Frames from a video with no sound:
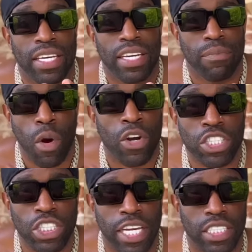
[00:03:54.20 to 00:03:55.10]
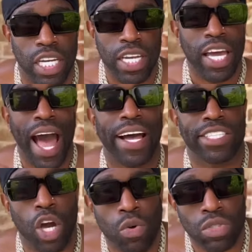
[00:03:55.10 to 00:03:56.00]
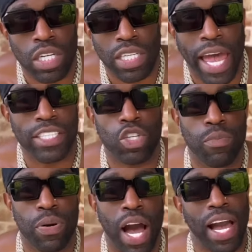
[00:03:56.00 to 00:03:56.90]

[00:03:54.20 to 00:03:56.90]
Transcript: Morris Chestnut. You, I don't look like Tupac.